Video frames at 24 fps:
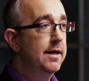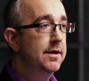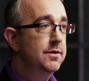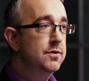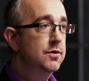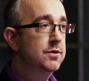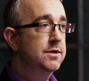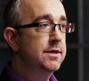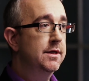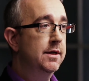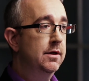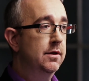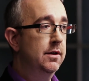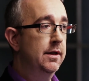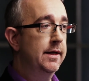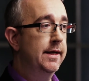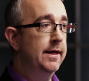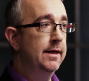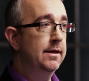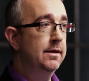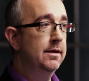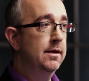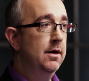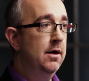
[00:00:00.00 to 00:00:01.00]

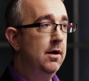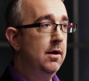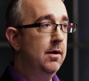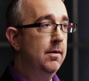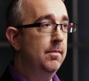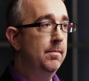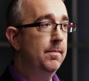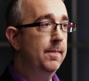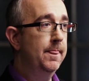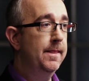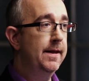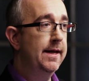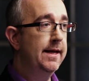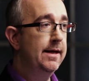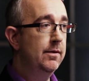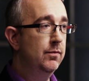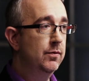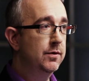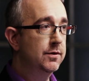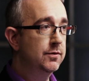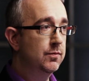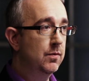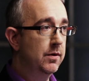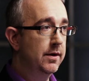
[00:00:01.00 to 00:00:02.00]
interestingly, he
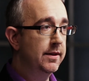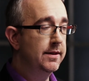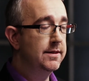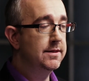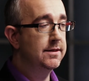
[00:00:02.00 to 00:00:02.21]
was one of